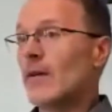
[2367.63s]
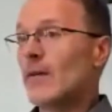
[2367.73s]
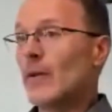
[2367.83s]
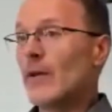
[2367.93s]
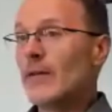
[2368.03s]

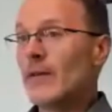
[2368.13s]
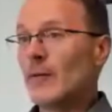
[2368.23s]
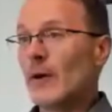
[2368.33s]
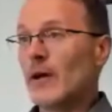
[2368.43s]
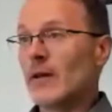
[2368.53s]
with this
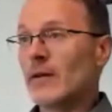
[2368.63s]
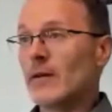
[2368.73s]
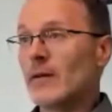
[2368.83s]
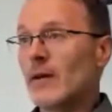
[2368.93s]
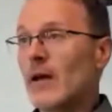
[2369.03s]
in mind,
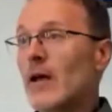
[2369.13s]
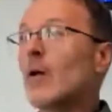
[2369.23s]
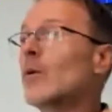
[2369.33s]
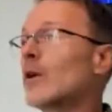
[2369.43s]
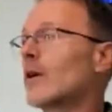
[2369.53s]
I
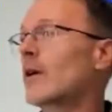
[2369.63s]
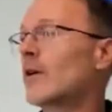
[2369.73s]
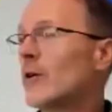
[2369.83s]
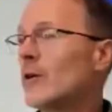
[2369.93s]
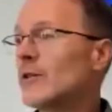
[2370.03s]
want to
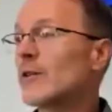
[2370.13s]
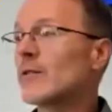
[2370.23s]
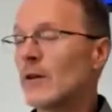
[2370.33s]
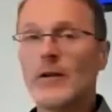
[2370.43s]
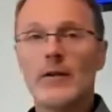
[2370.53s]
encourage
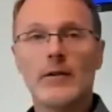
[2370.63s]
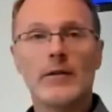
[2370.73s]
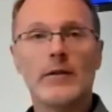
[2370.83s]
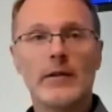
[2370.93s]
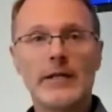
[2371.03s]
us
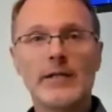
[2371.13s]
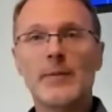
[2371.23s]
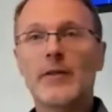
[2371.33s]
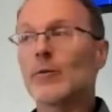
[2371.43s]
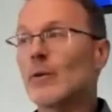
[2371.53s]
all. Let's
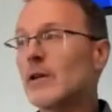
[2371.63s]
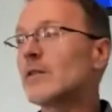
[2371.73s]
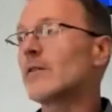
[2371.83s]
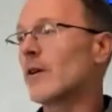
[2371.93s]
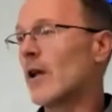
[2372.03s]
spend the
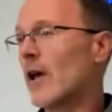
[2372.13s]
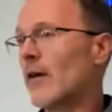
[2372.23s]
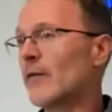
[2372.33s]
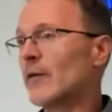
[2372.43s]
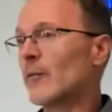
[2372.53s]
rest of our
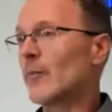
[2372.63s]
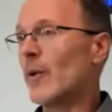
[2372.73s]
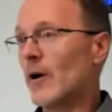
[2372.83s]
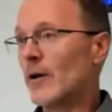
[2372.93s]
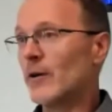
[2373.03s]
lives
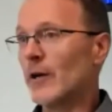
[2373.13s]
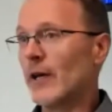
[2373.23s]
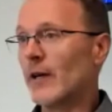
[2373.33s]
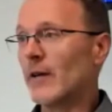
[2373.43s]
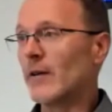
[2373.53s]

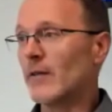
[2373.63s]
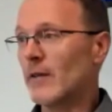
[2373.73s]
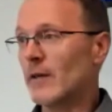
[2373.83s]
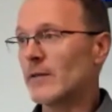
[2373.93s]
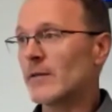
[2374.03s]
pondering
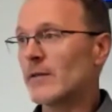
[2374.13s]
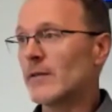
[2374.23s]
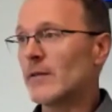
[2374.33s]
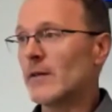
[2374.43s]
this,